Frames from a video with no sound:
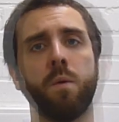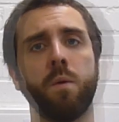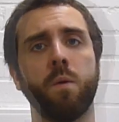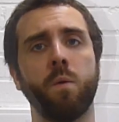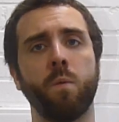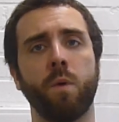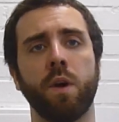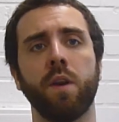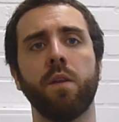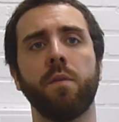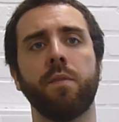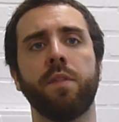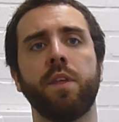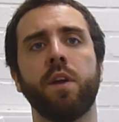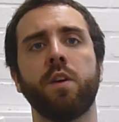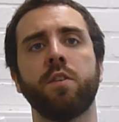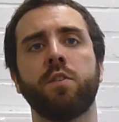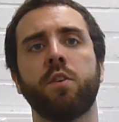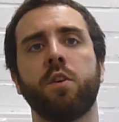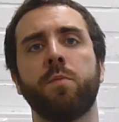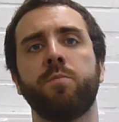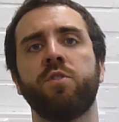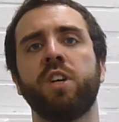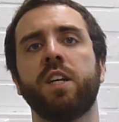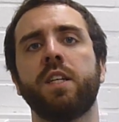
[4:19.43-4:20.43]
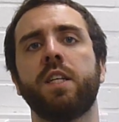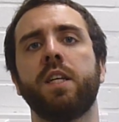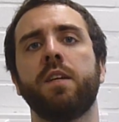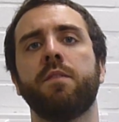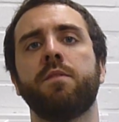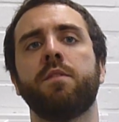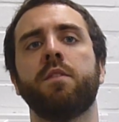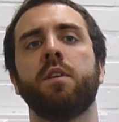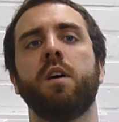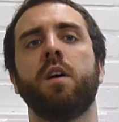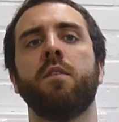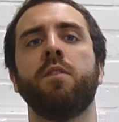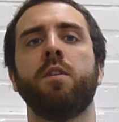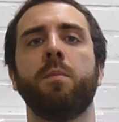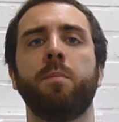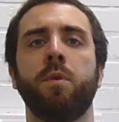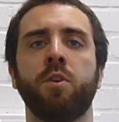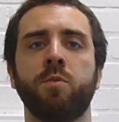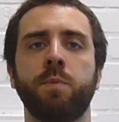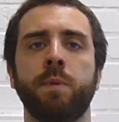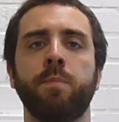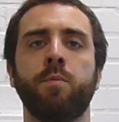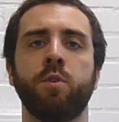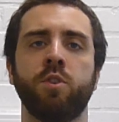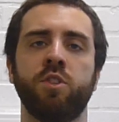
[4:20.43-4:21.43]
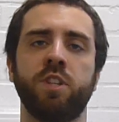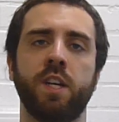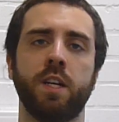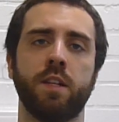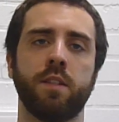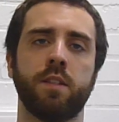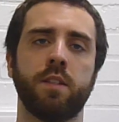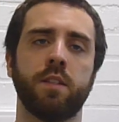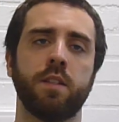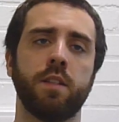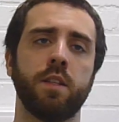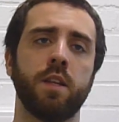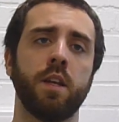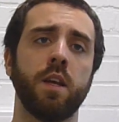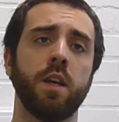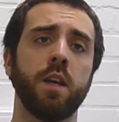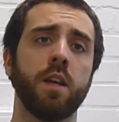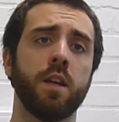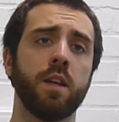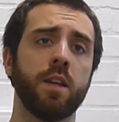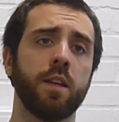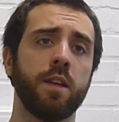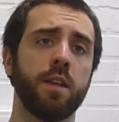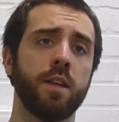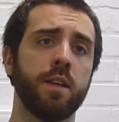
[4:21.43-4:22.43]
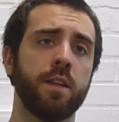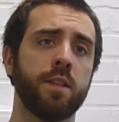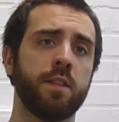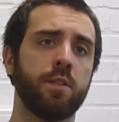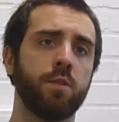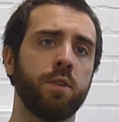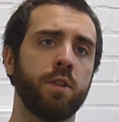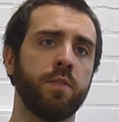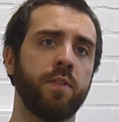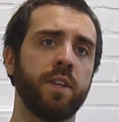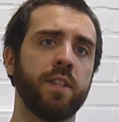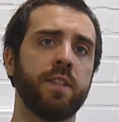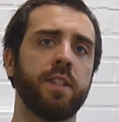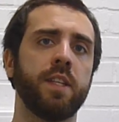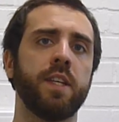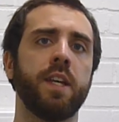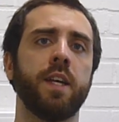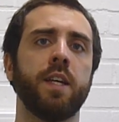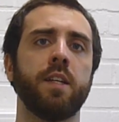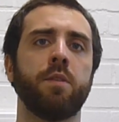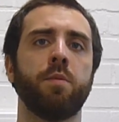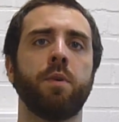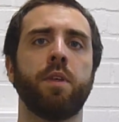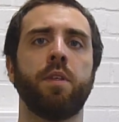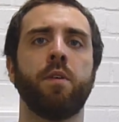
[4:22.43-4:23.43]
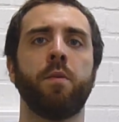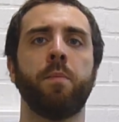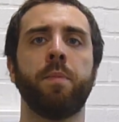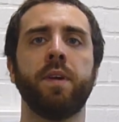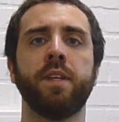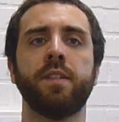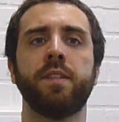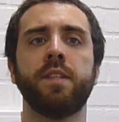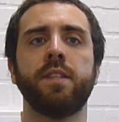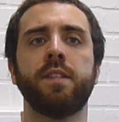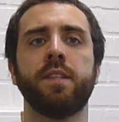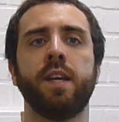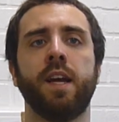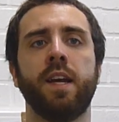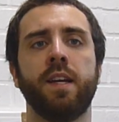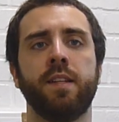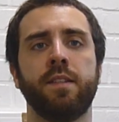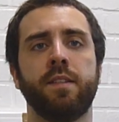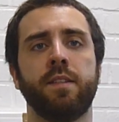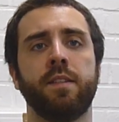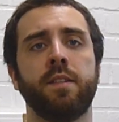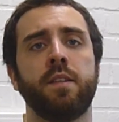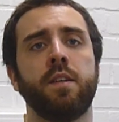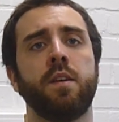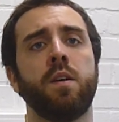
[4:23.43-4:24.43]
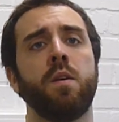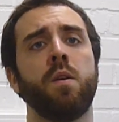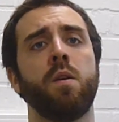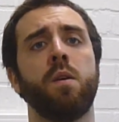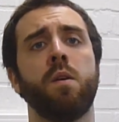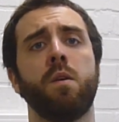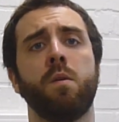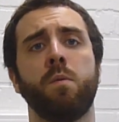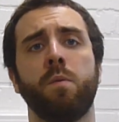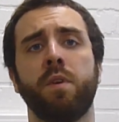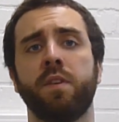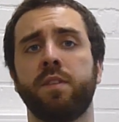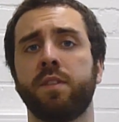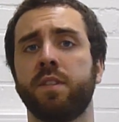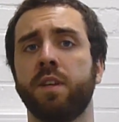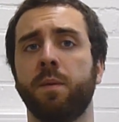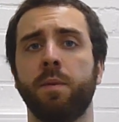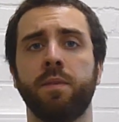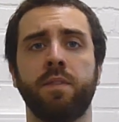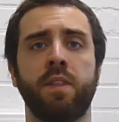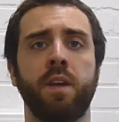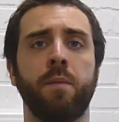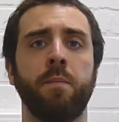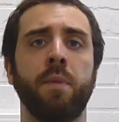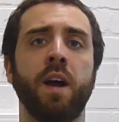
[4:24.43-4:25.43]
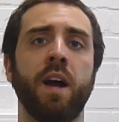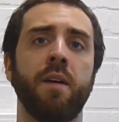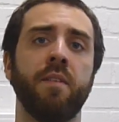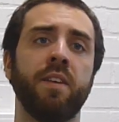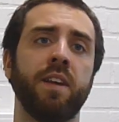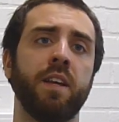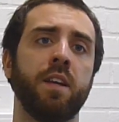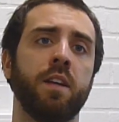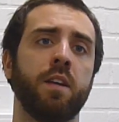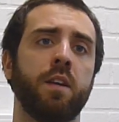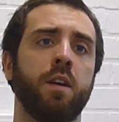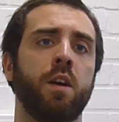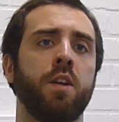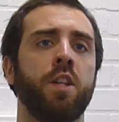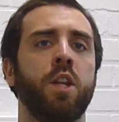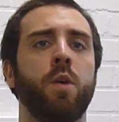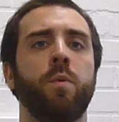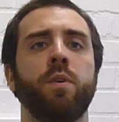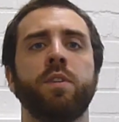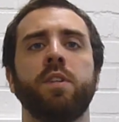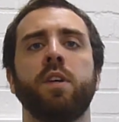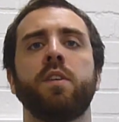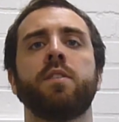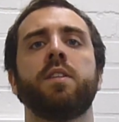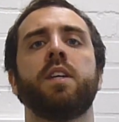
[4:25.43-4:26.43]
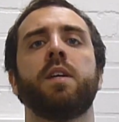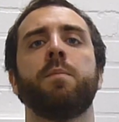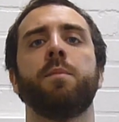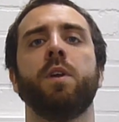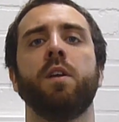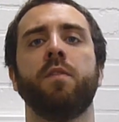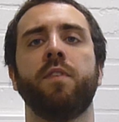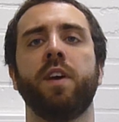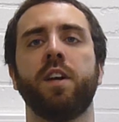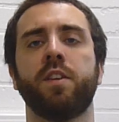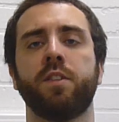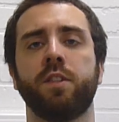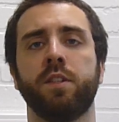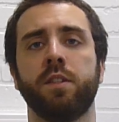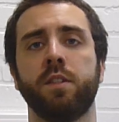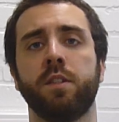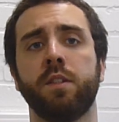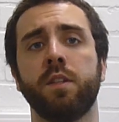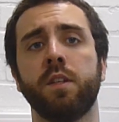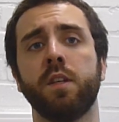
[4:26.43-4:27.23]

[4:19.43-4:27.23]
One of the other objectives of the PoshBee project is to investigate whether pesticides, with some of them having an arotoxic mode of action,